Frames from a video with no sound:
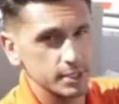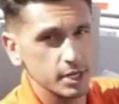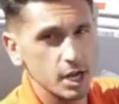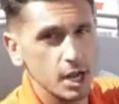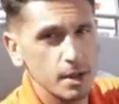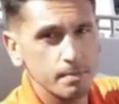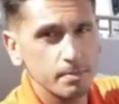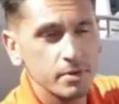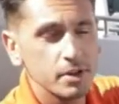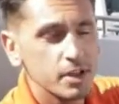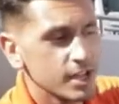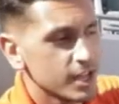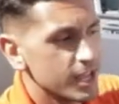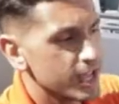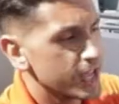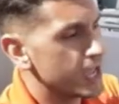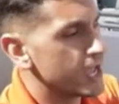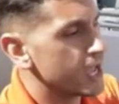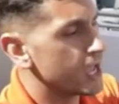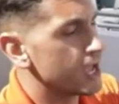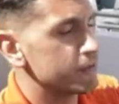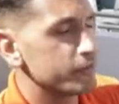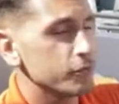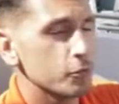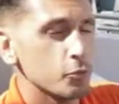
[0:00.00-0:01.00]
it up
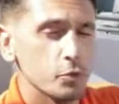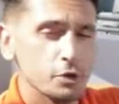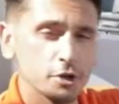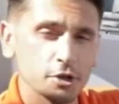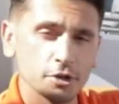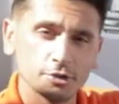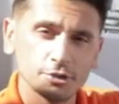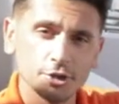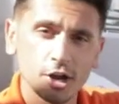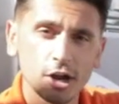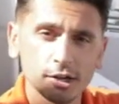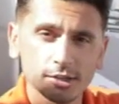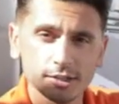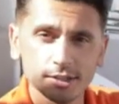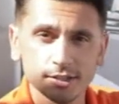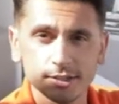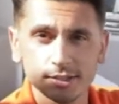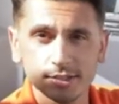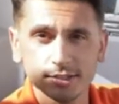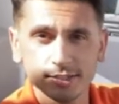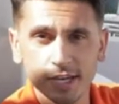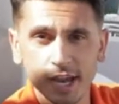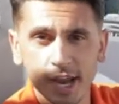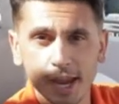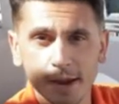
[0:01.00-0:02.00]
uh, for when you're docked at the
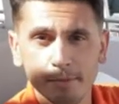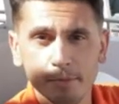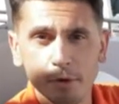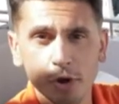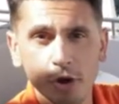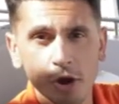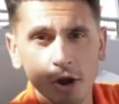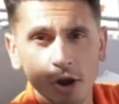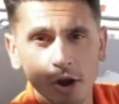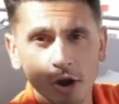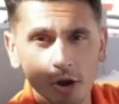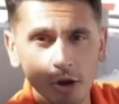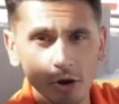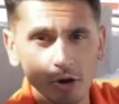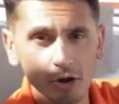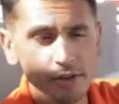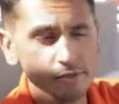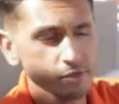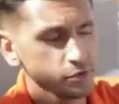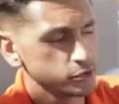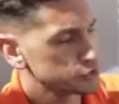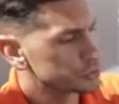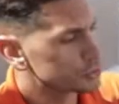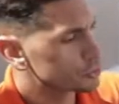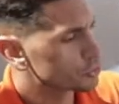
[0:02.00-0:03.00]
sandbar or
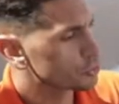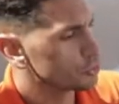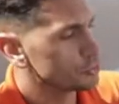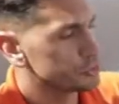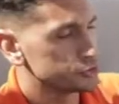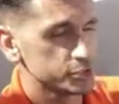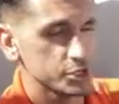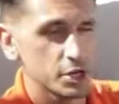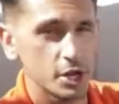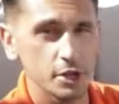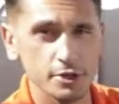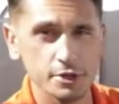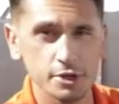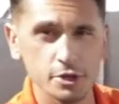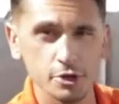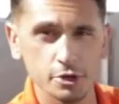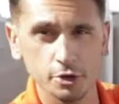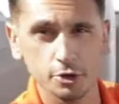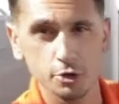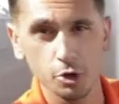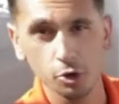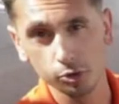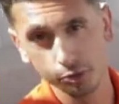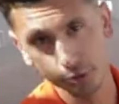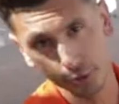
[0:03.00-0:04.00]
even just cruising on the
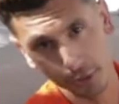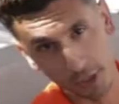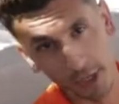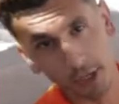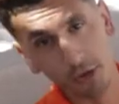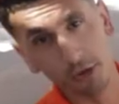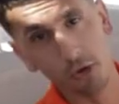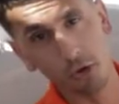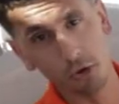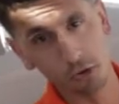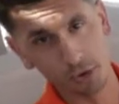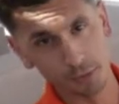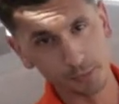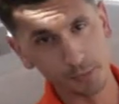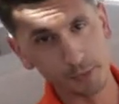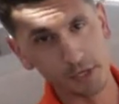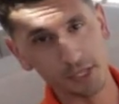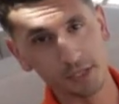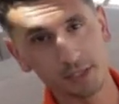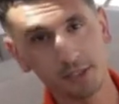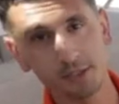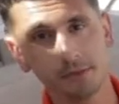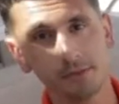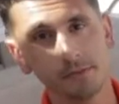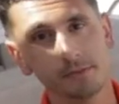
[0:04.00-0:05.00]
intercoastal at low
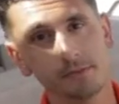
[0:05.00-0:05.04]
speeds.